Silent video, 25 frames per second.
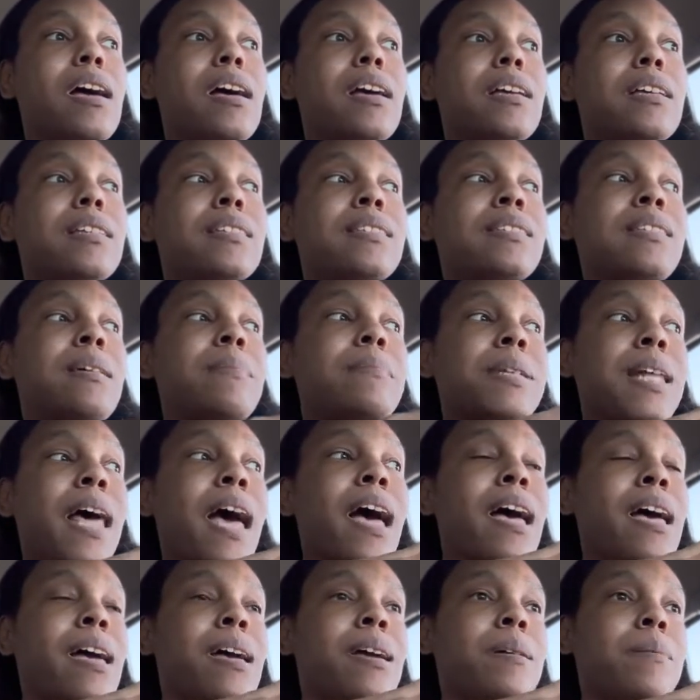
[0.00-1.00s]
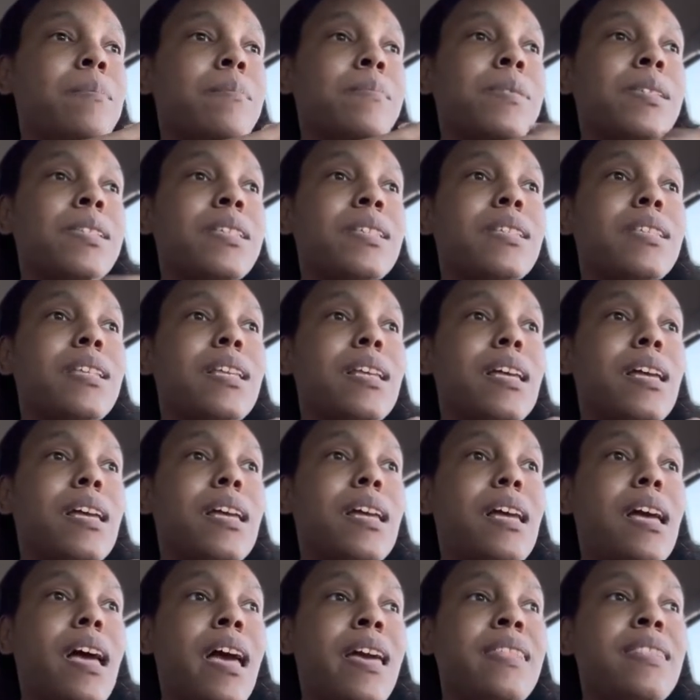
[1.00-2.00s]
sometimes
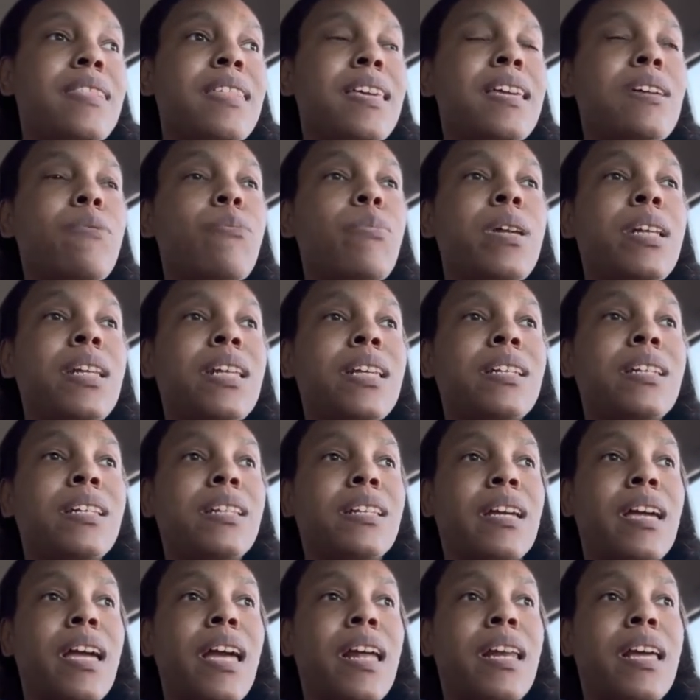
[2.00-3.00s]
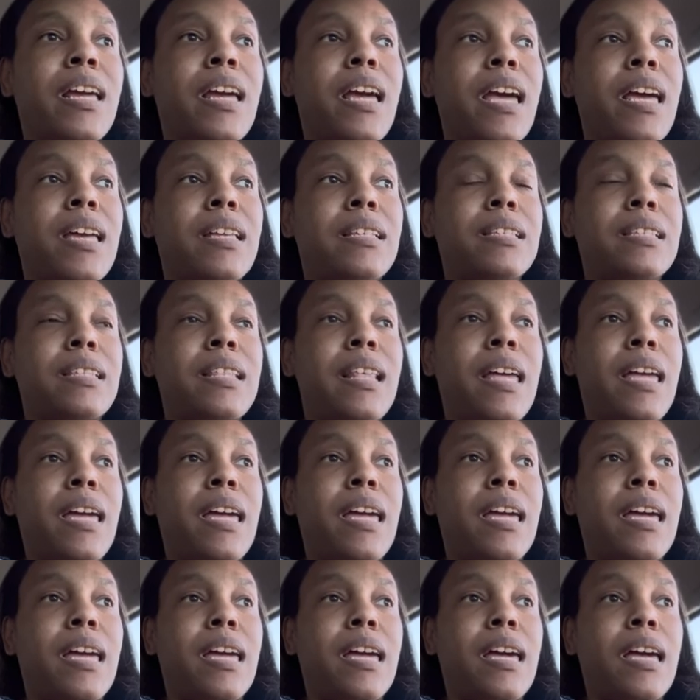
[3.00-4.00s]
I think we need to look at it as
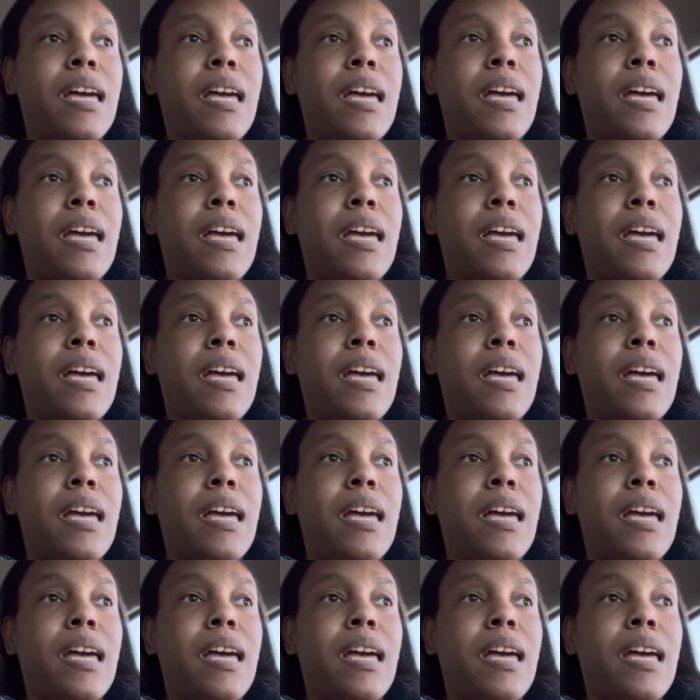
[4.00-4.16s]
like,